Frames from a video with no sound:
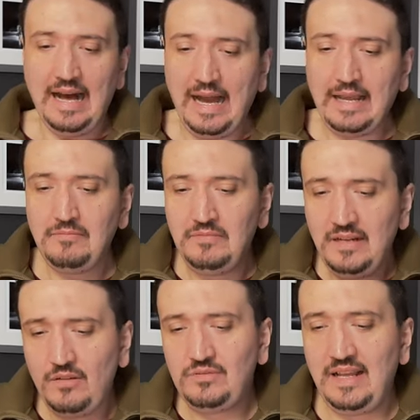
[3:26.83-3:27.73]
I
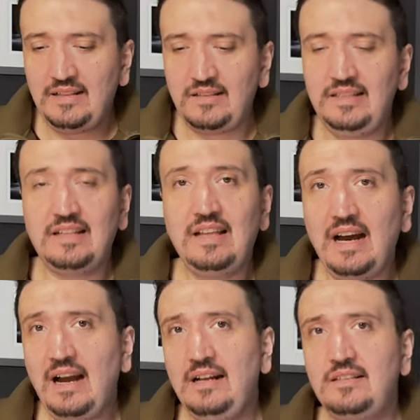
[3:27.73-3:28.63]
know that the
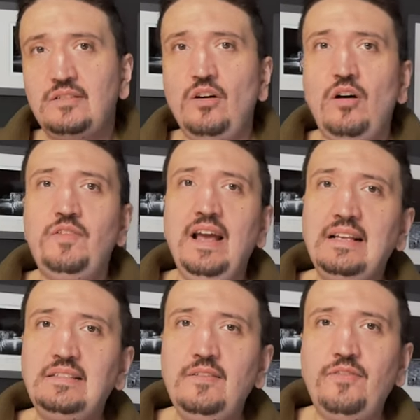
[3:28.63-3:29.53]
dials of
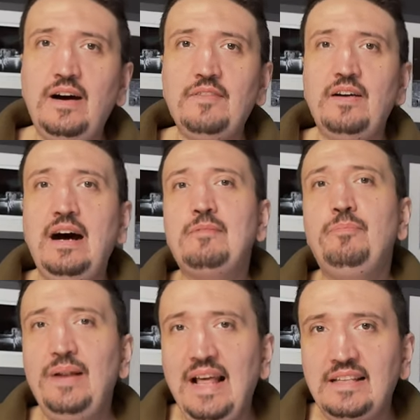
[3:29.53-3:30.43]
X-T5 are
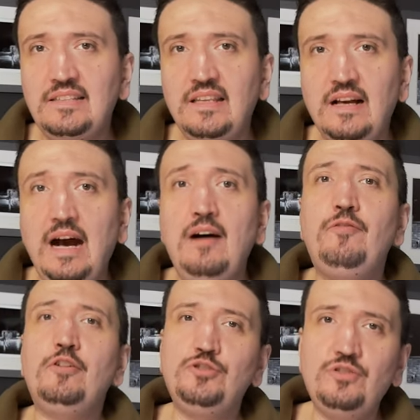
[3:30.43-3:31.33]
plastic,
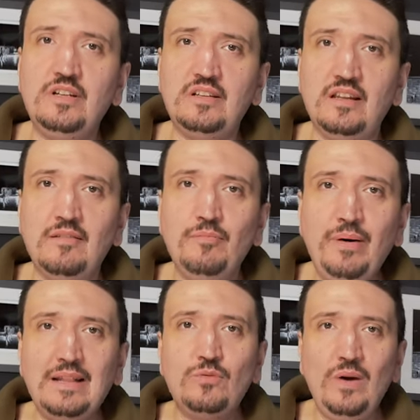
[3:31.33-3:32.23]
unfortunately.
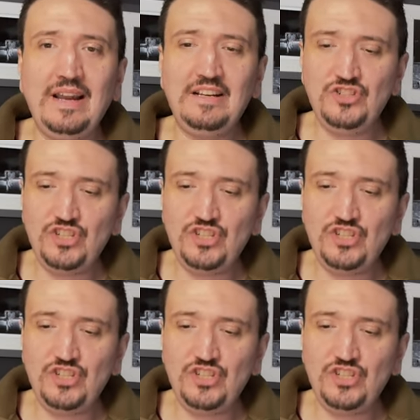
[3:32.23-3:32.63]
But when